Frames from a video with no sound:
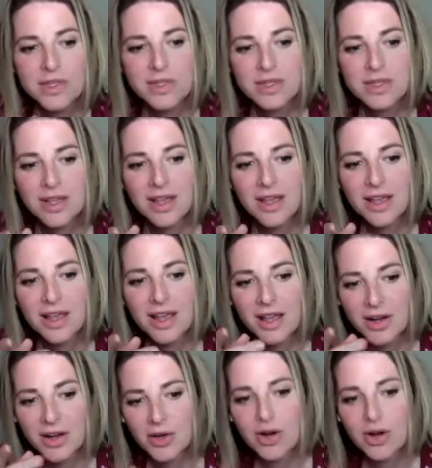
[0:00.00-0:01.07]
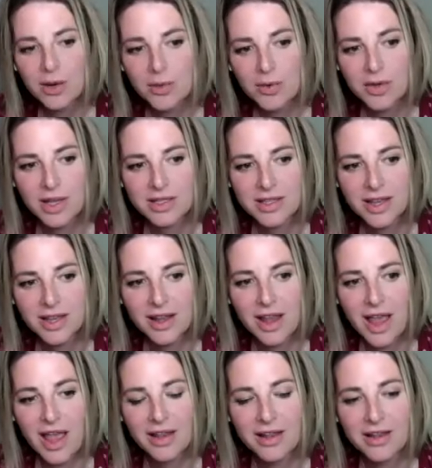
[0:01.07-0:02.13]
was an incredible
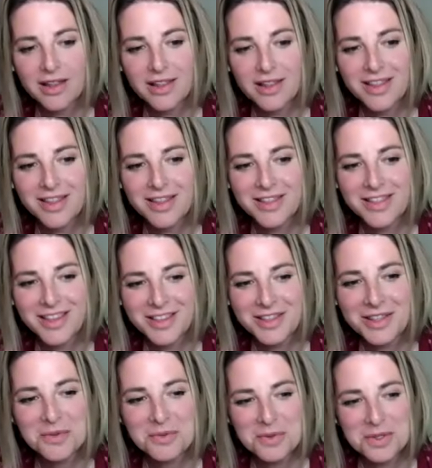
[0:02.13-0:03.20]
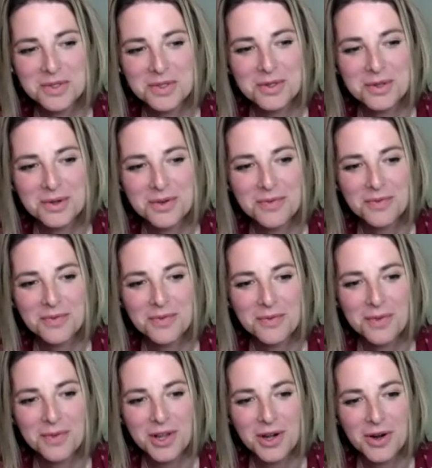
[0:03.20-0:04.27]
essay, and the thing that was.
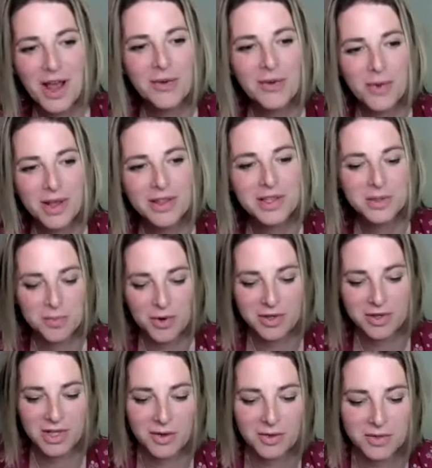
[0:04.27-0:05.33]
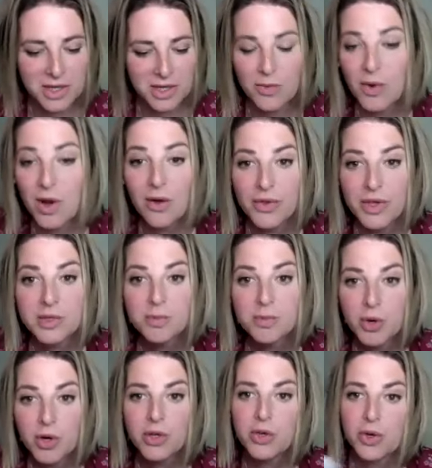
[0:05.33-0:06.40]
You know, I read this book that I was like, wow, this
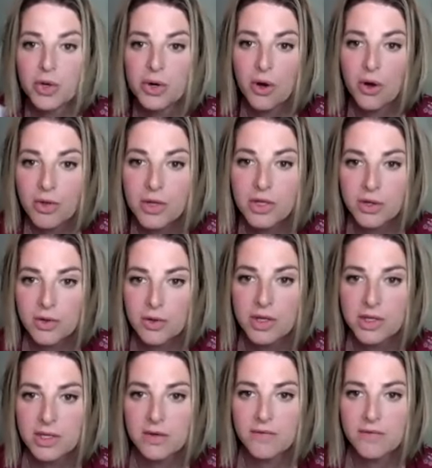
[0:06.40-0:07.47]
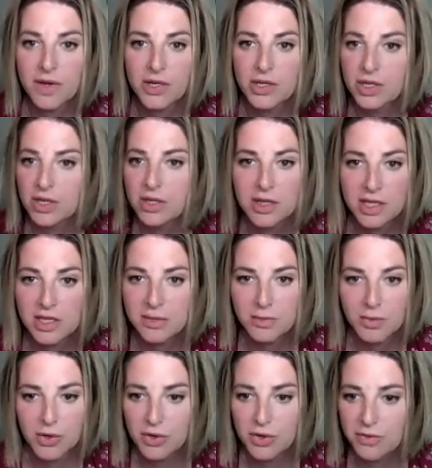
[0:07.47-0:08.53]
book, you could only do this in fiction. These
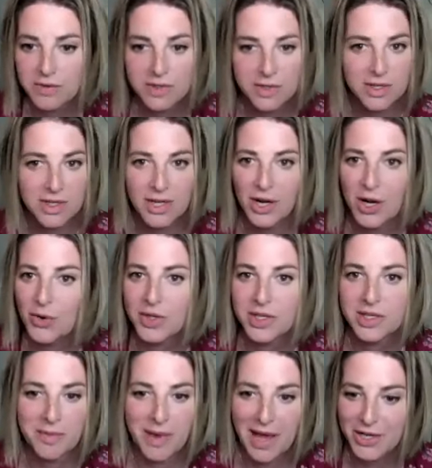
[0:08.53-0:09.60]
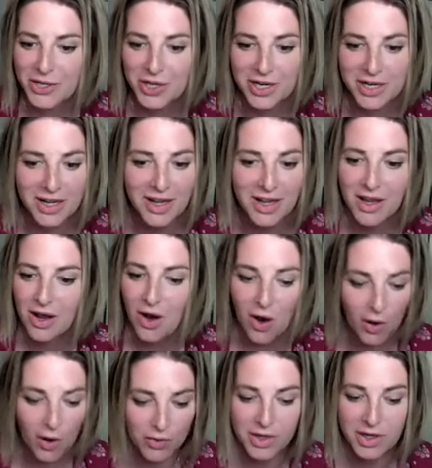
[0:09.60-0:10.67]
moves, you know, this magic,
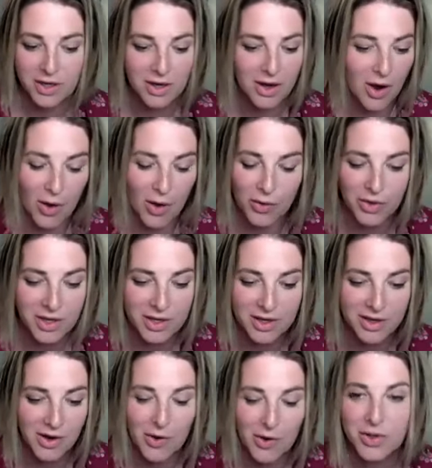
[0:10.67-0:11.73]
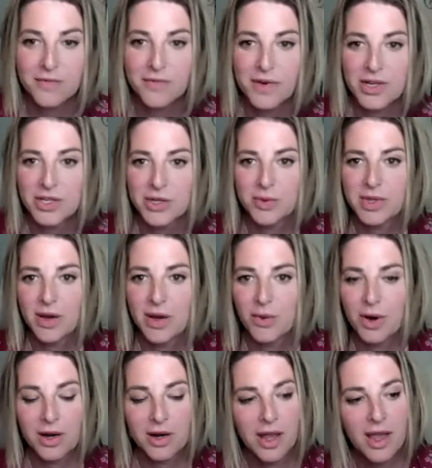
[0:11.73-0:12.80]
only, only, only in fiction would that
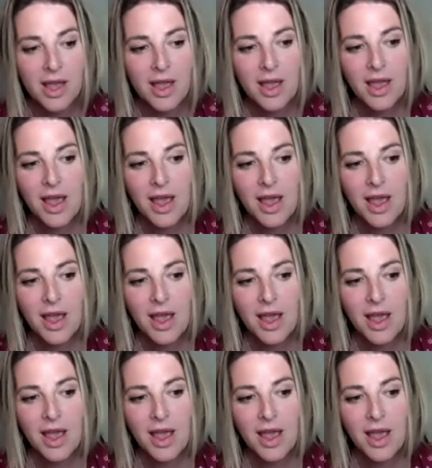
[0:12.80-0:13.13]
work